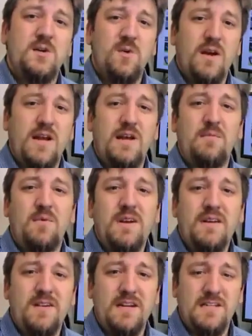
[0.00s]
to run on
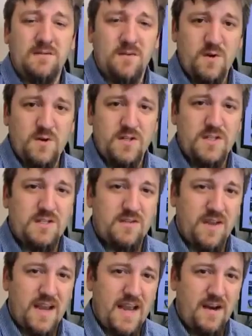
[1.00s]
previous versions
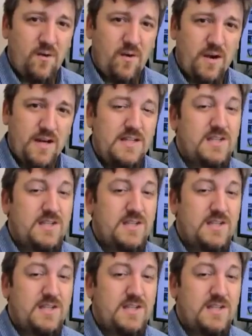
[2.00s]
of Android,